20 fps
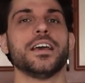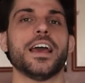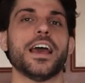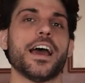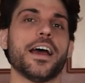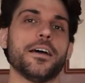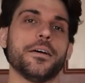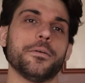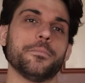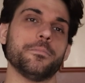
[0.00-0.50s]

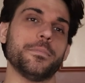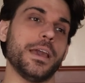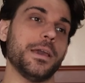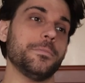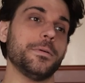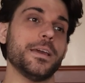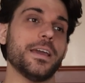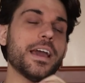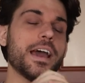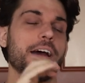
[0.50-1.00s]
Uh,
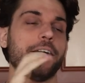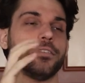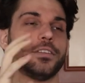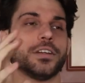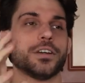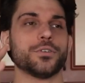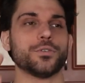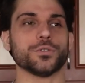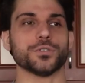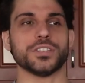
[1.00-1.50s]
maybe
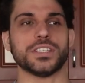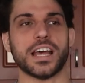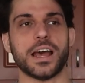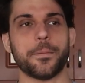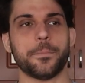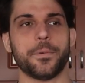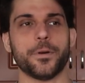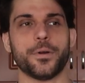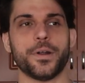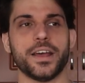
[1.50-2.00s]
after
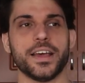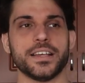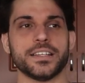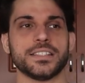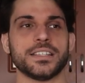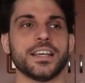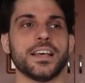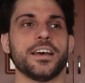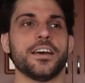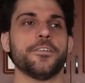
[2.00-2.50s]
Roxanne
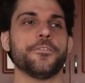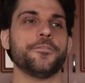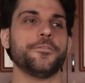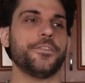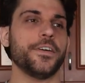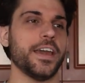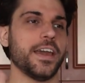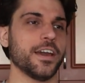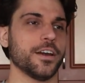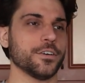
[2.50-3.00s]
Perez
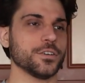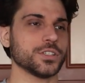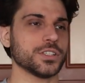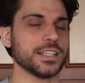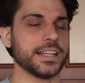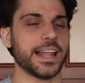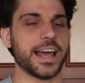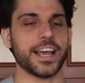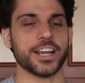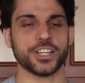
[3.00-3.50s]
fails
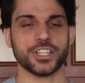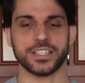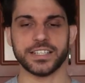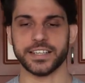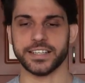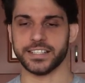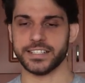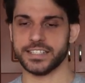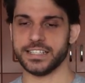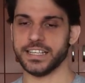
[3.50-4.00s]
slash
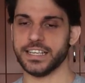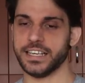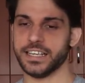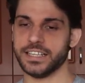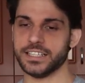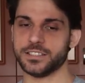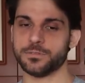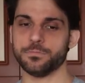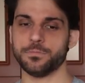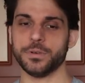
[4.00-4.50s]

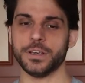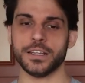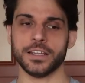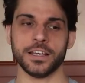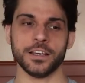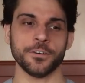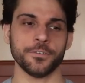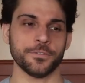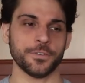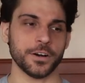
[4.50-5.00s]
succeeds
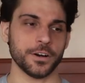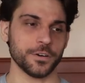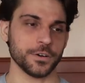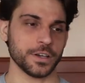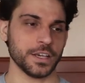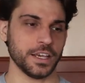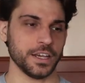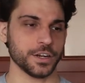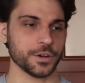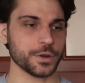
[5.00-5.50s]
beating
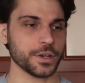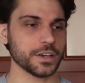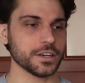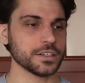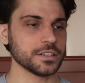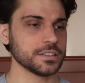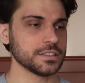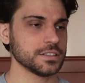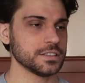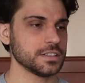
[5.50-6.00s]

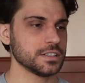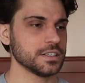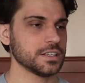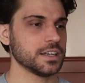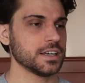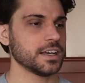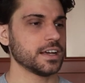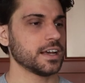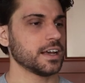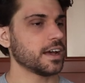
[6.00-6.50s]
Valkyria,
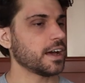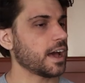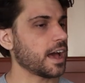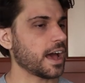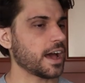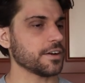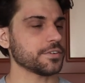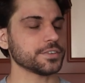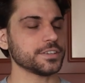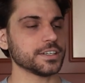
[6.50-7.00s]

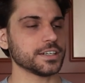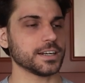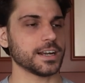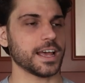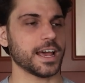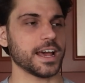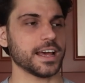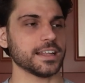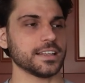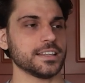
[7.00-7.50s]
after
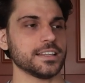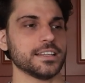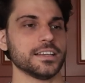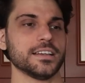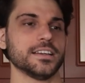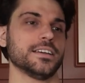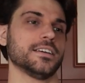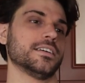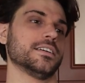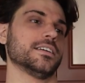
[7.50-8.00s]
that,
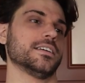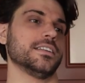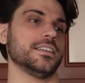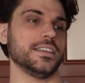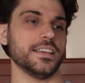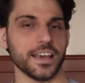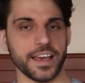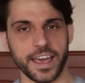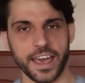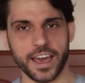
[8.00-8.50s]

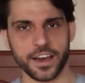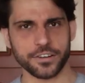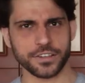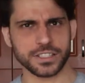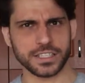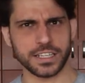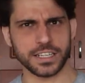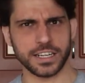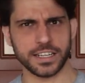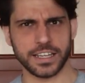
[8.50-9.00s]
Thea Hail is
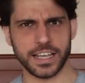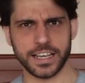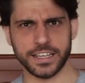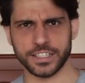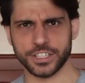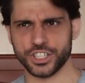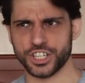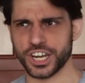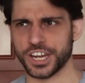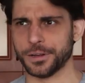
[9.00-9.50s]
gonna take
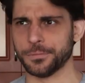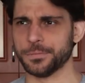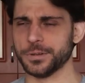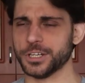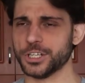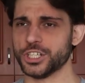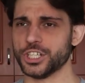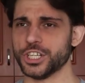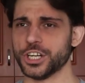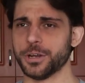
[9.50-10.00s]
the
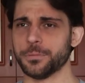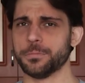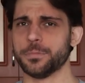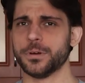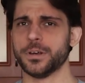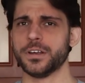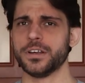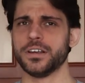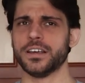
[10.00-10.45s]
championship.